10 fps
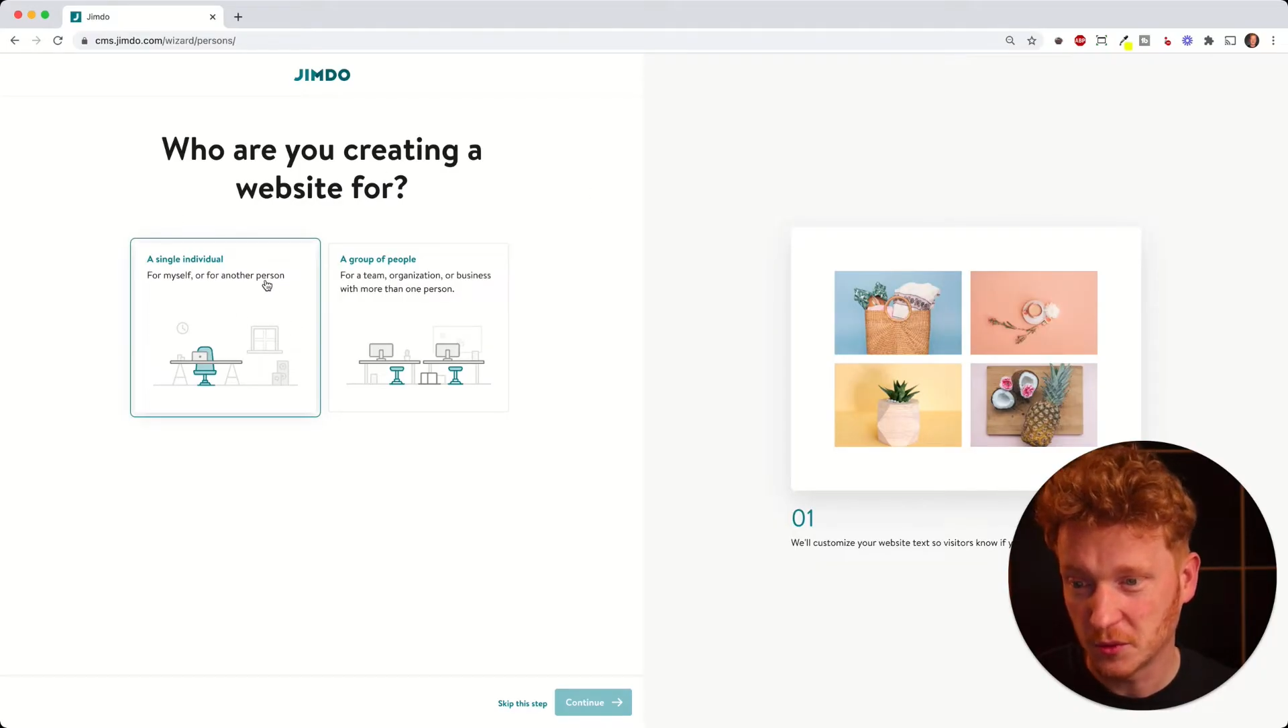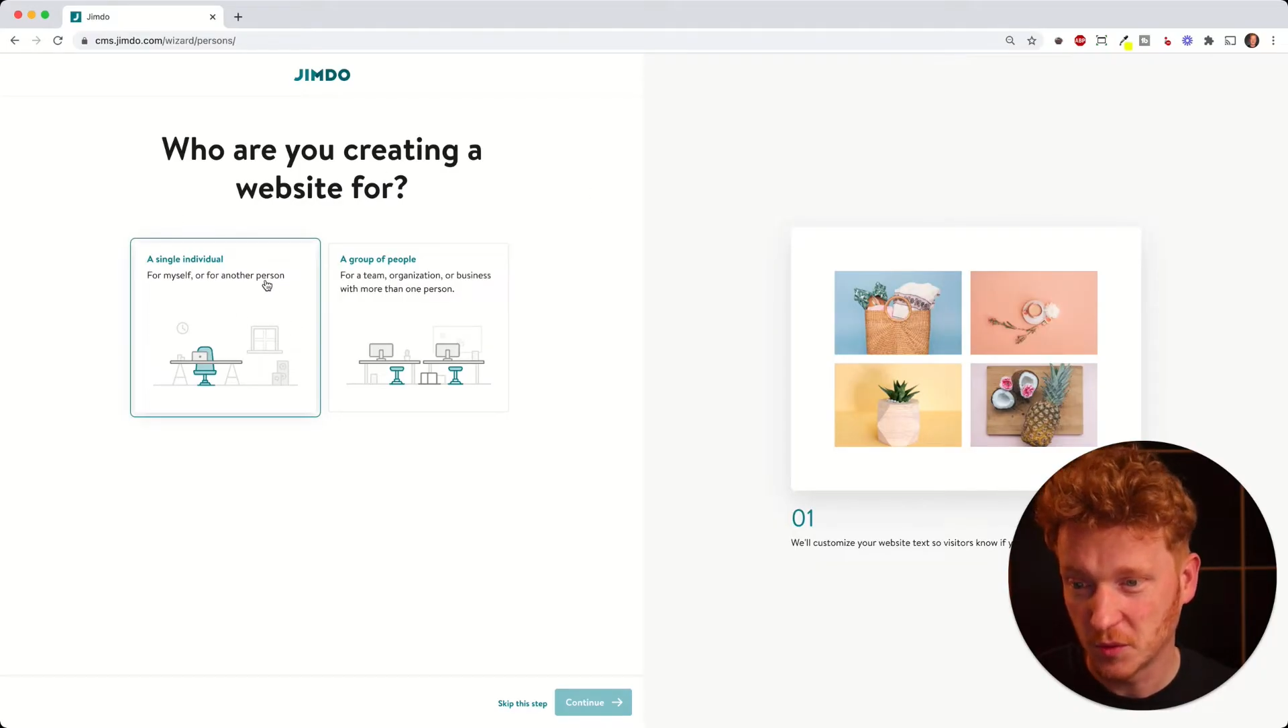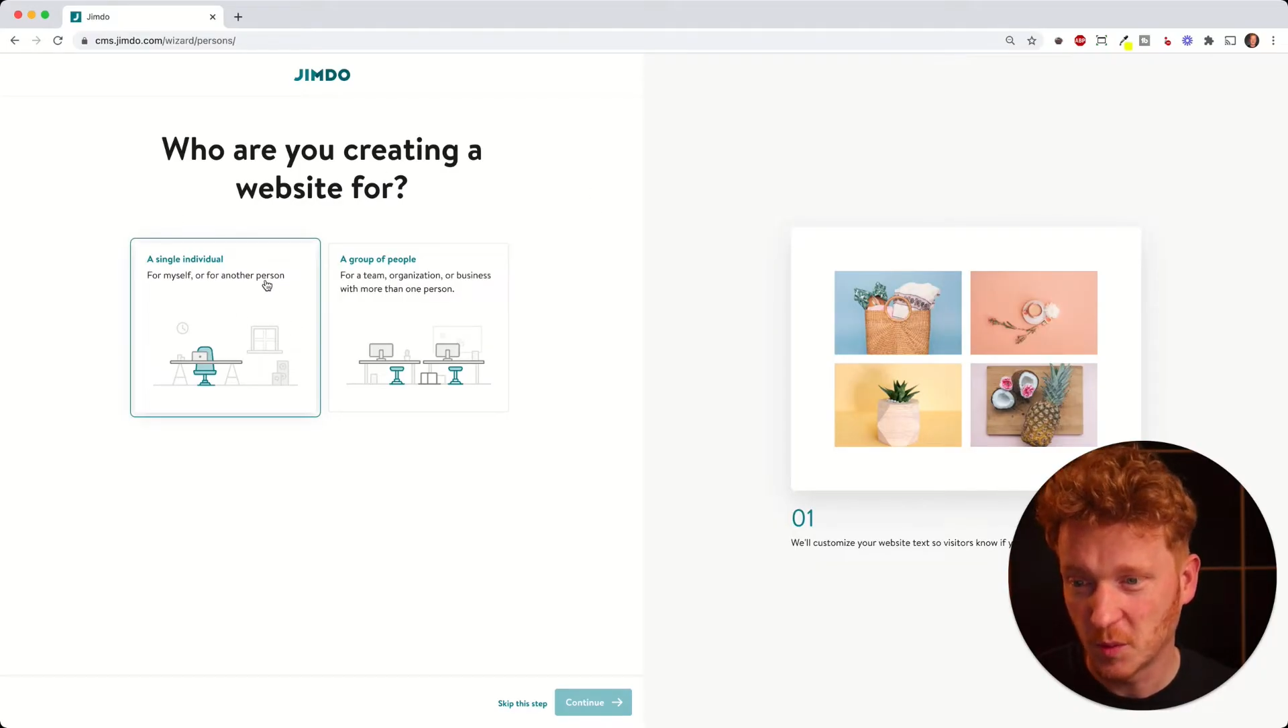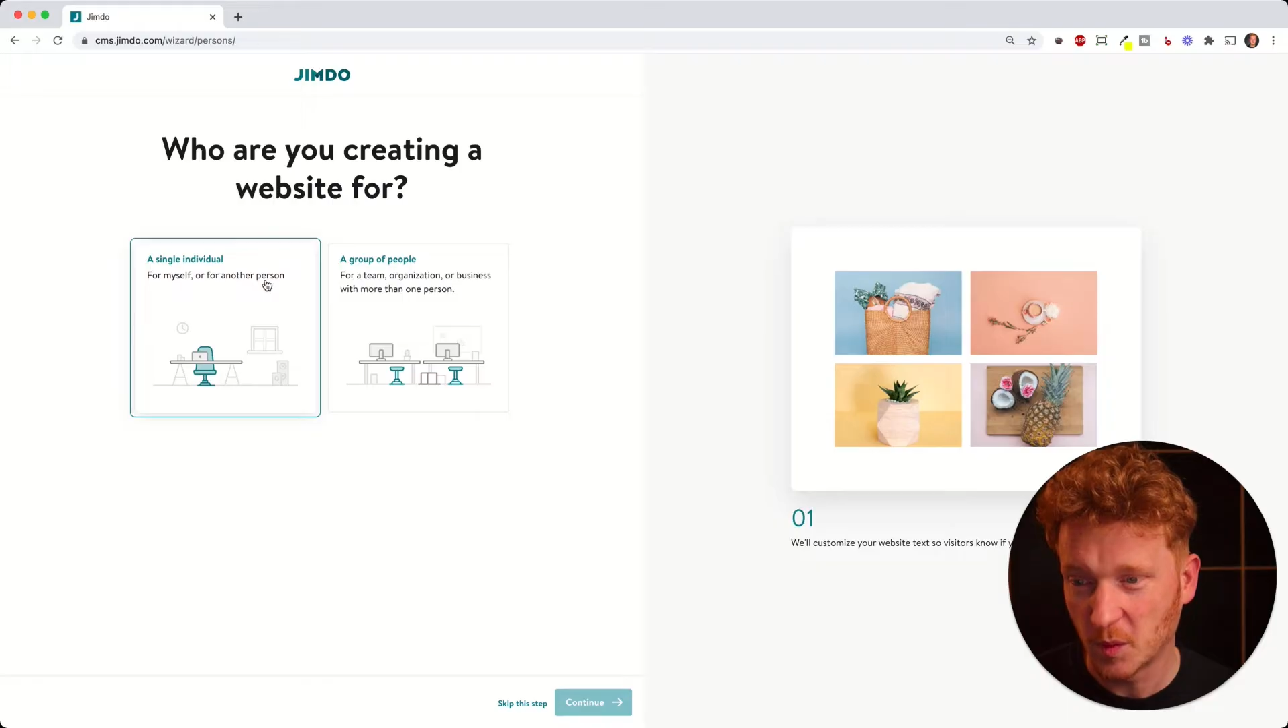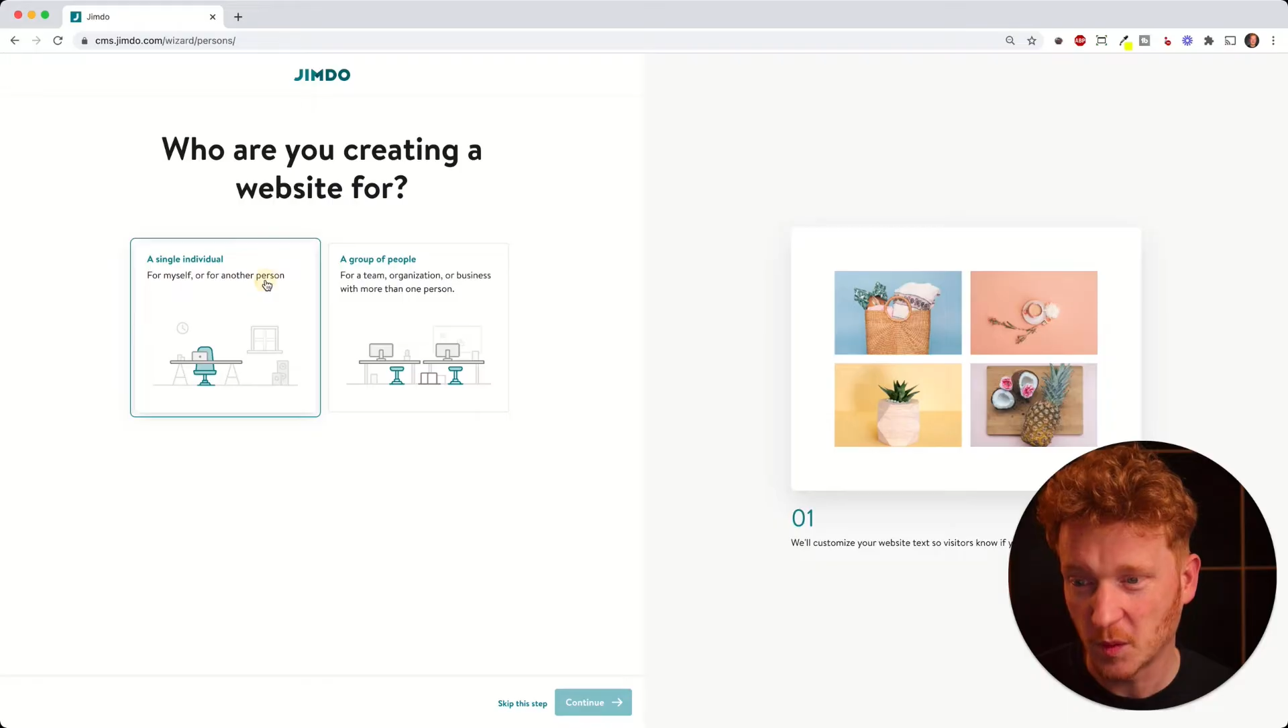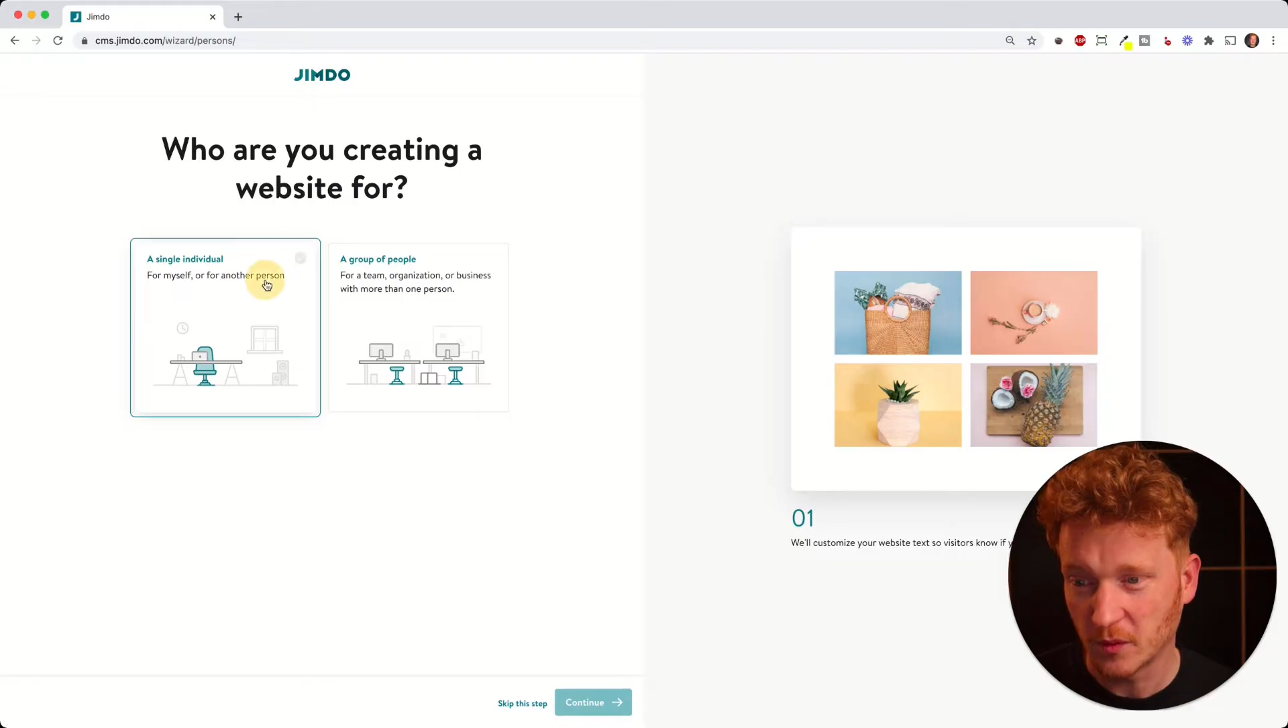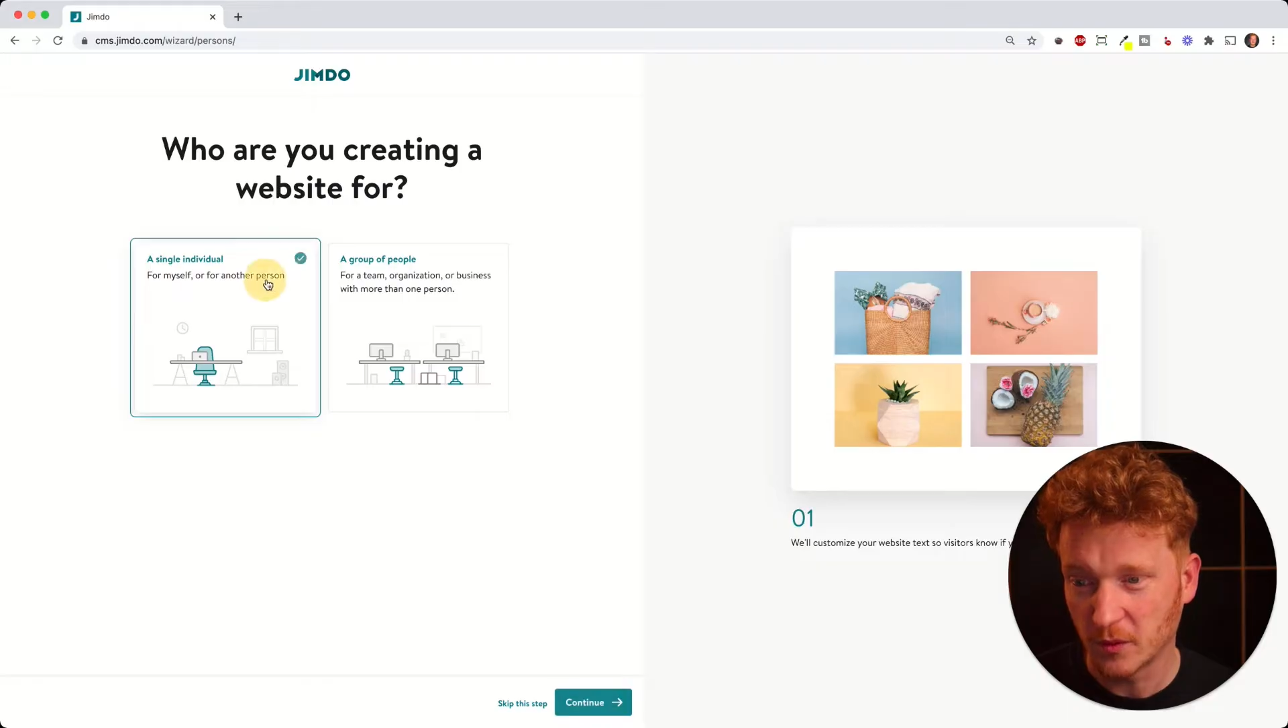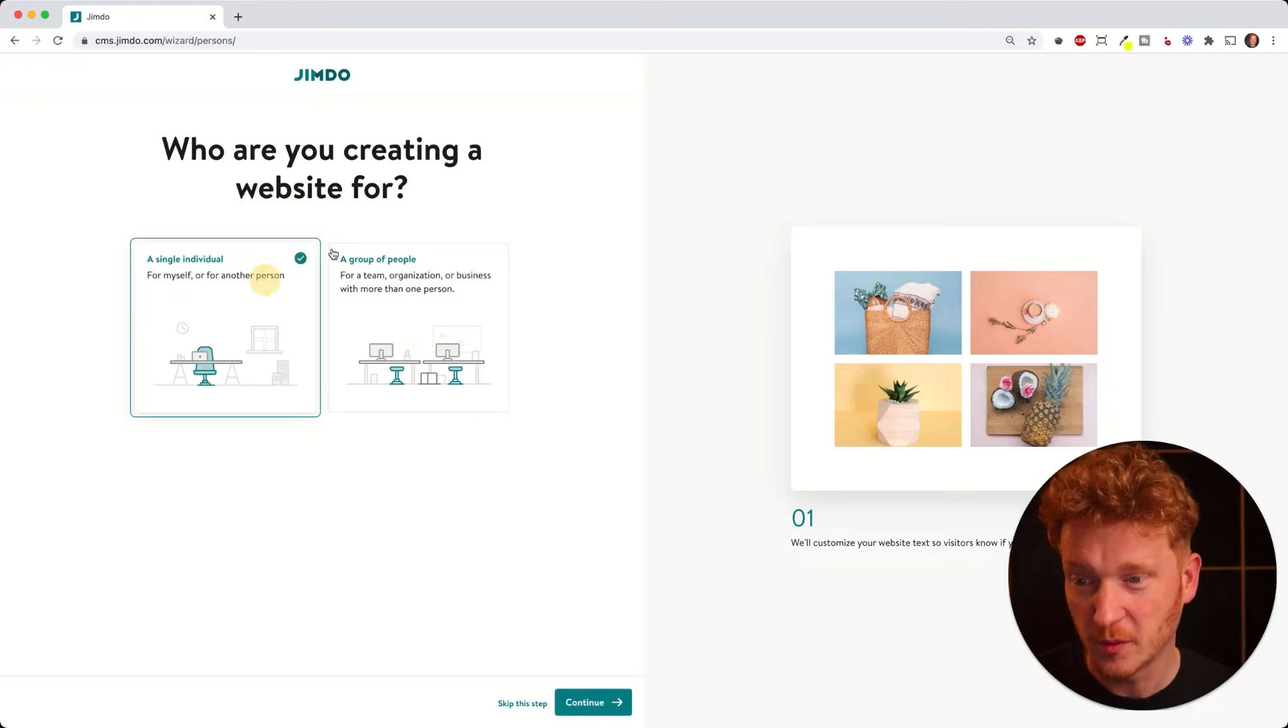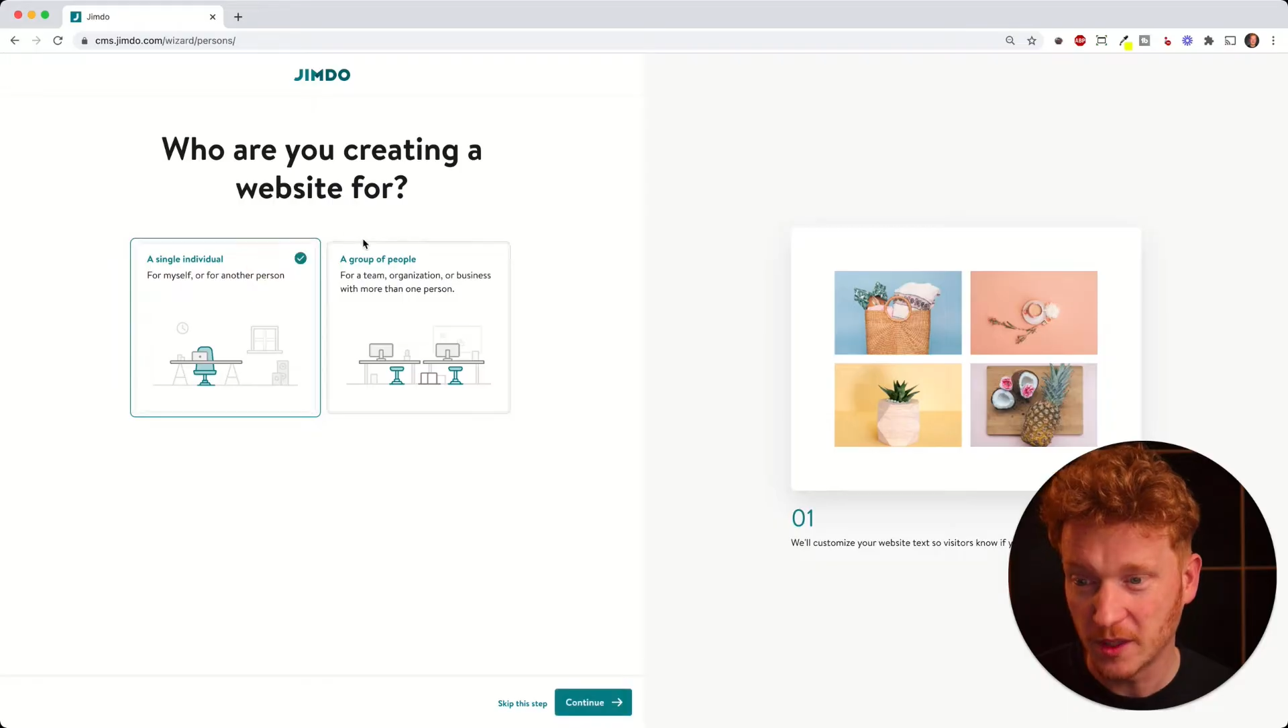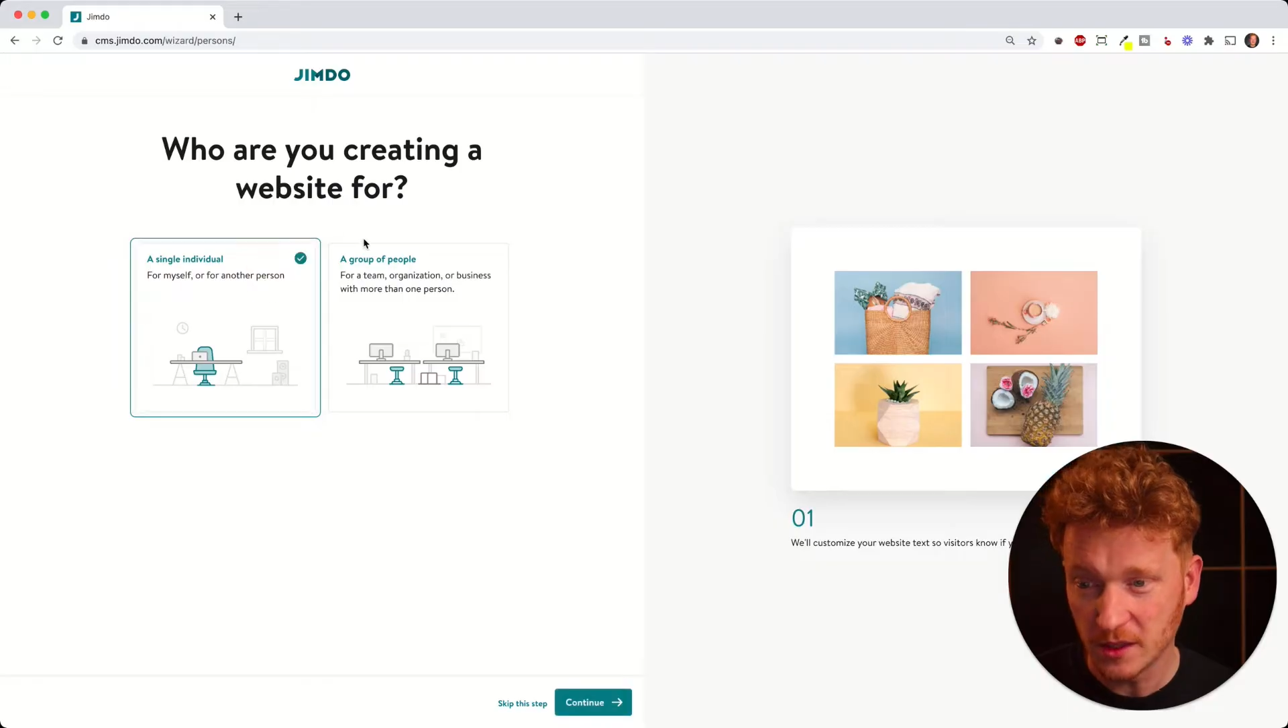group or
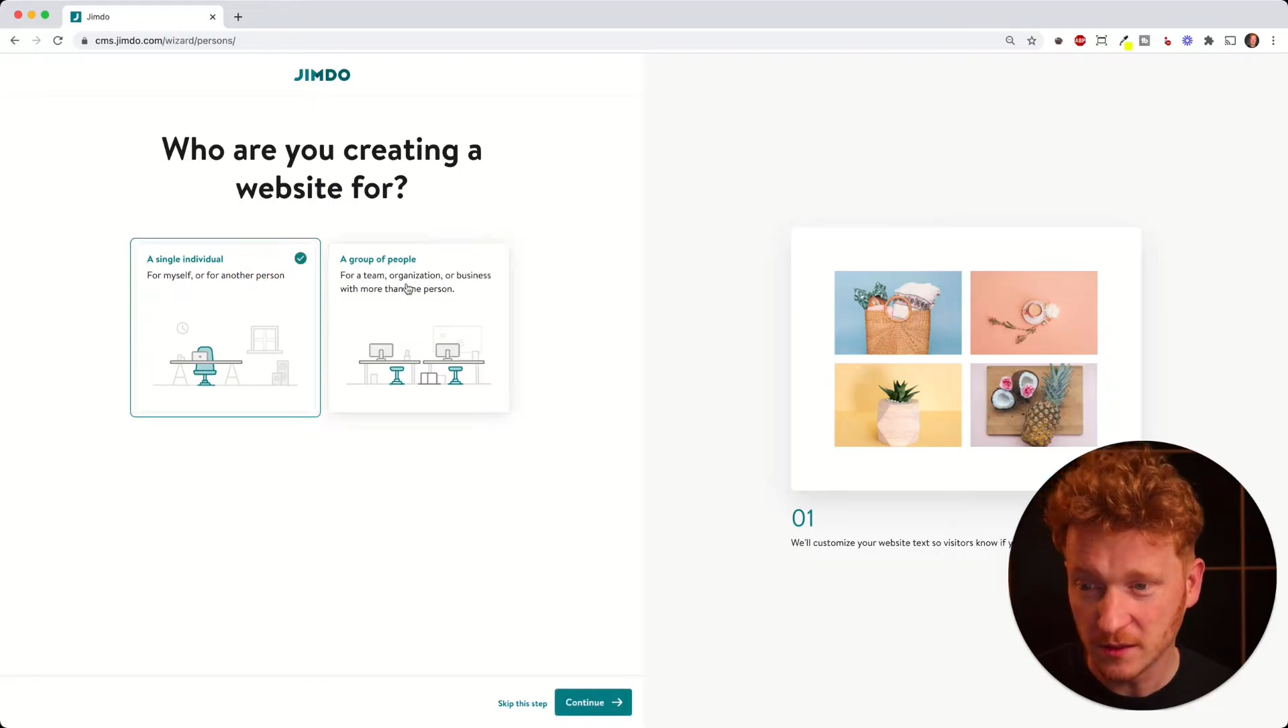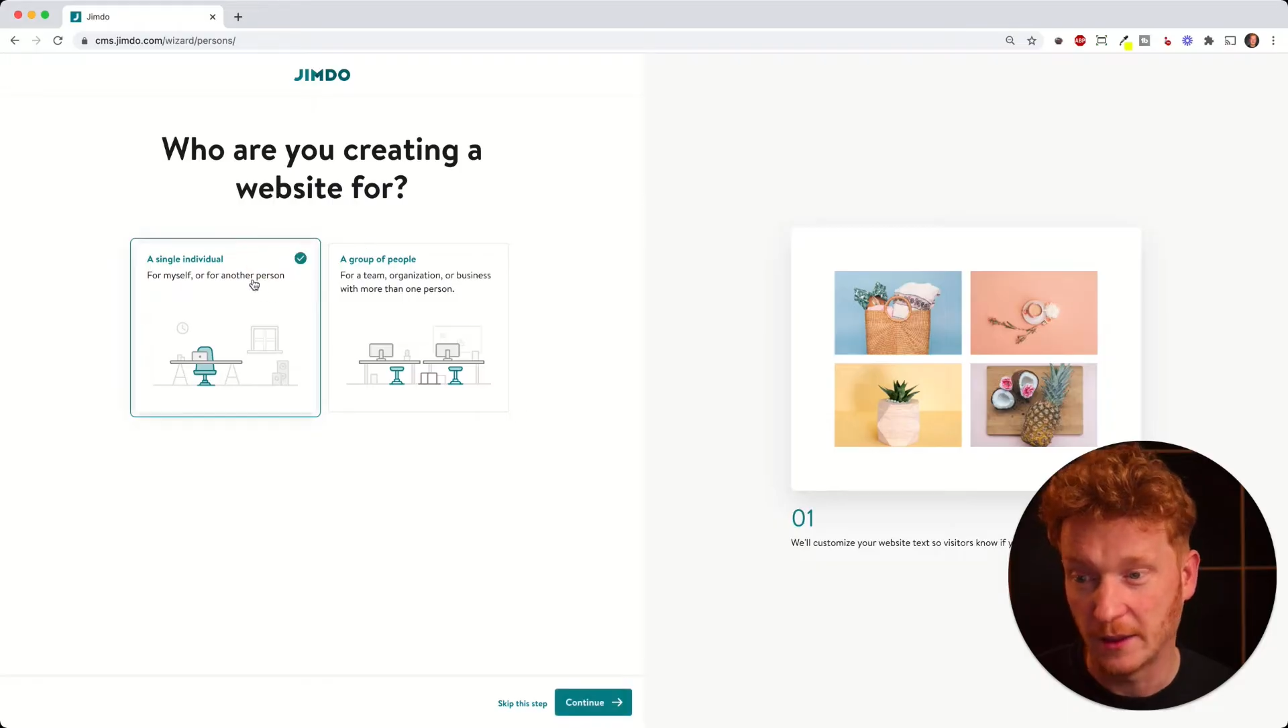for me?